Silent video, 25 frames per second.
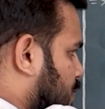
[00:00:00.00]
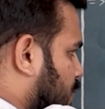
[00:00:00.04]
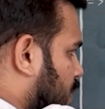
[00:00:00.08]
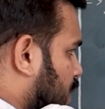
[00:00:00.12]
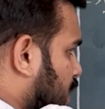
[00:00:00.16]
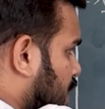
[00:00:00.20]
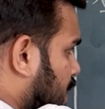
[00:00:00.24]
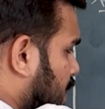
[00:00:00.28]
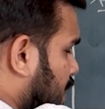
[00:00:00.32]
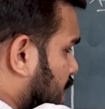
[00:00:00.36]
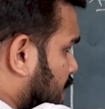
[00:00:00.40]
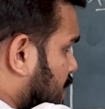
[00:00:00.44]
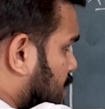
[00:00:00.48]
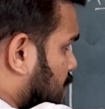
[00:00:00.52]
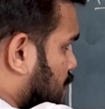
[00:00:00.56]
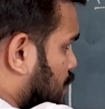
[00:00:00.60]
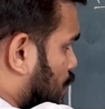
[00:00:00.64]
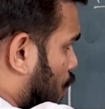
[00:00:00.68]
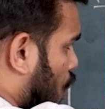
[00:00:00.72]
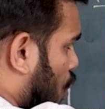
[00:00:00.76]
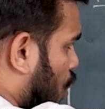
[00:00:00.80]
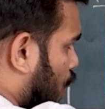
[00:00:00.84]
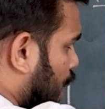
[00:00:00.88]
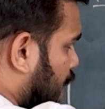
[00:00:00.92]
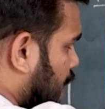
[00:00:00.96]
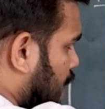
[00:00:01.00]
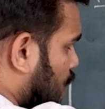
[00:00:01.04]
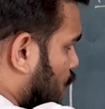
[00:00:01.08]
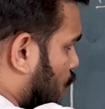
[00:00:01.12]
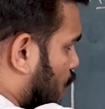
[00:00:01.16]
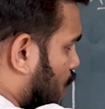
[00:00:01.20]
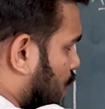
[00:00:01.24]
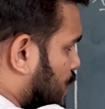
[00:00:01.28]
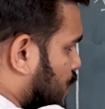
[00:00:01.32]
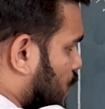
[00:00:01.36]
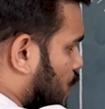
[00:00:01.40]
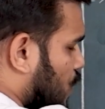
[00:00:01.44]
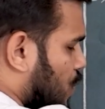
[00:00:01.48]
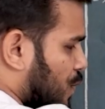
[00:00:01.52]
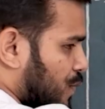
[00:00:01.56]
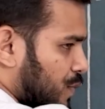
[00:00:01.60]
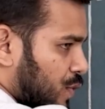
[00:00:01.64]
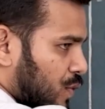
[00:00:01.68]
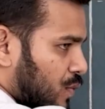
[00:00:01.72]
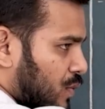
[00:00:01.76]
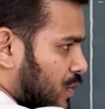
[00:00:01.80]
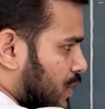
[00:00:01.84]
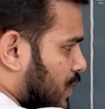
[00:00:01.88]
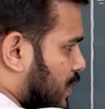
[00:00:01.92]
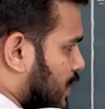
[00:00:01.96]
one is body of
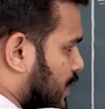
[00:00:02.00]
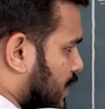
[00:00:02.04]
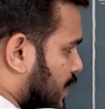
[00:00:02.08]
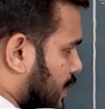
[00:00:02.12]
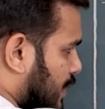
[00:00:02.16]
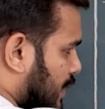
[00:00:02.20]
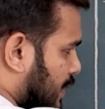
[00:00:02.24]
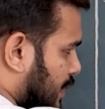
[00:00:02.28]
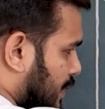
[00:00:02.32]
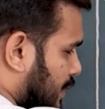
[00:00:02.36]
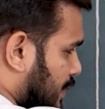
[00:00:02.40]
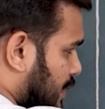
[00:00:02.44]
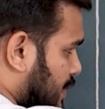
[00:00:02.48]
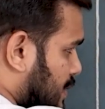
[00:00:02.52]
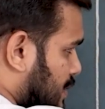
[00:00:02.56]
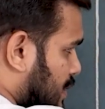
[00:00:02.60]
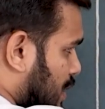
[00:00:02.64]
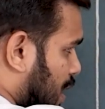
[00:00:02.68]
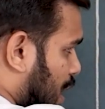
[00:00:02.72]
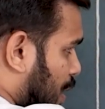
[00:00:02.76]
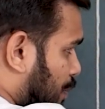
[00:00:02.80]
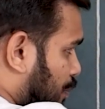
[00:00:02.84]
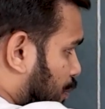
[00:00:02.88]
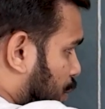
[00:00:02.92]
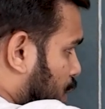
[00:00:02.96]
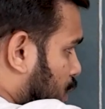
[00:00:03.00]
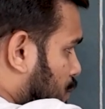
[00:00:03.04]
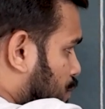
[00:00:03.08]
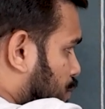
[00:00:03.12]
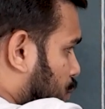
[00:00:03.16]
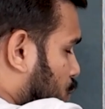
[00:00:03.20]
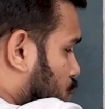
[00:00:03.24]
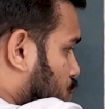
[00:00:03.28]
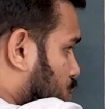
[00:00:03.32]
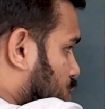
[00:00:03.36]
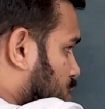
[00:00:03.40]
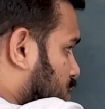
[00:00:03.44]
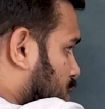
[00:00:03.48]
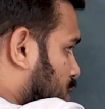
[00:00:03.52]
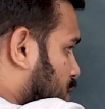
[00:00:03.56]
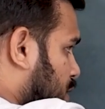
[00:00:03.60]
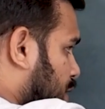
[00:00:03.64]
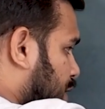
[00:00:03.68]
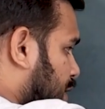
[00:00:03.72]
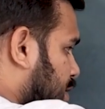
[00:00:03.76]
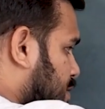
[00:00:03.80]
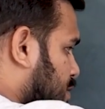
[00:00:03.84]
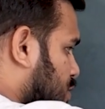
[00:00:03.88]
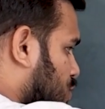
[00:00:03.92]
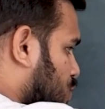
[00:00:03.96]
ovule. This upper portion
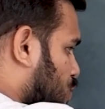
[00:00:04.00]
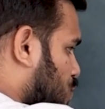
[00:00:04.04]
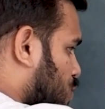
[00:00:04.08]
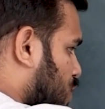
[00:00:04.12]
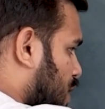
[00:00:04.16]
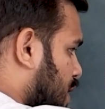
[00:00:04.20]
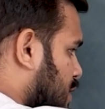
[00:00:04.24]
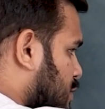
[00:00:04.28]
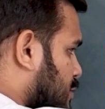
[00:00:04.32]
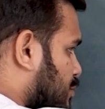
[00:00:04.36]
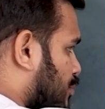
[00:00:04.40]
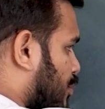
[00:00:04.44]
is known as